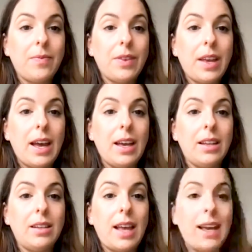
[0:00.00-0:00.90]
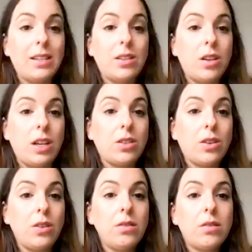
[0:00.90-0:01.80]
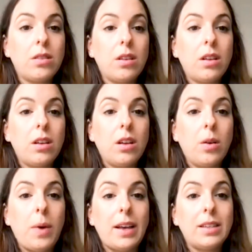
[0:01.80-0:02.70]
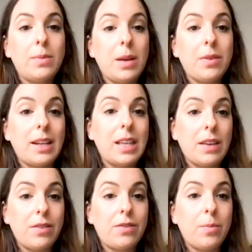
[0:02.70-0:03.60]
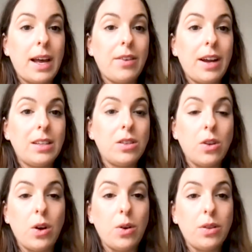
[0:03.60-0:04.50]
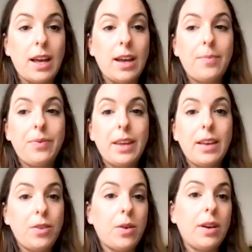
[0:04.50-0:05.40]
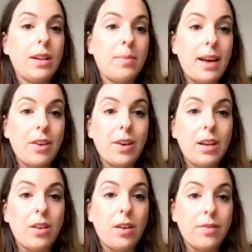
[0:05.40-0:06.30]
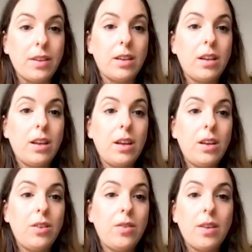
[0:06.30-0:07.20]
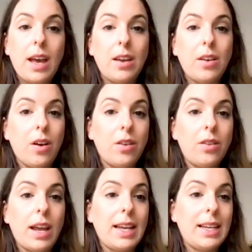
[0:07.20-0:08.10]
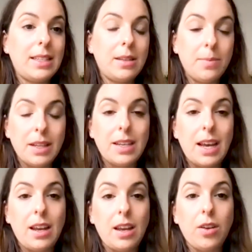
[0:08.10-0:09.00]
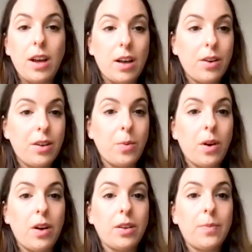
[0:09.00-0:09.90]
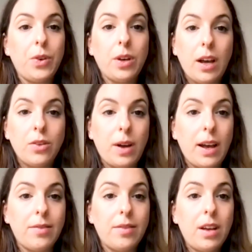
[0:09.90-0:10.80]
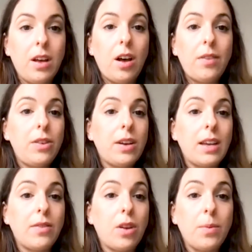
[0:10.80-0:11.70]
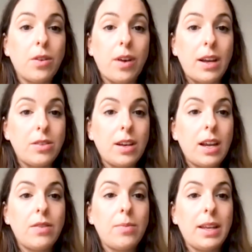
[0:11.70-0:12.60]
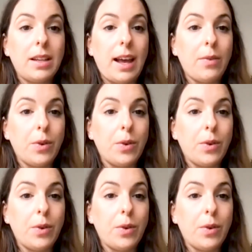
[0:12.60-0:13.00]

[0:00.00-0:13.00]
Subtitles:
and that is not an excuse. Whilst people that suffer from migraines know that if you're in a migraine, often you cannot, like, it is debilitating. You can't go to work, you can't drive, often you can't even open your eyes, you can't even be in a light room.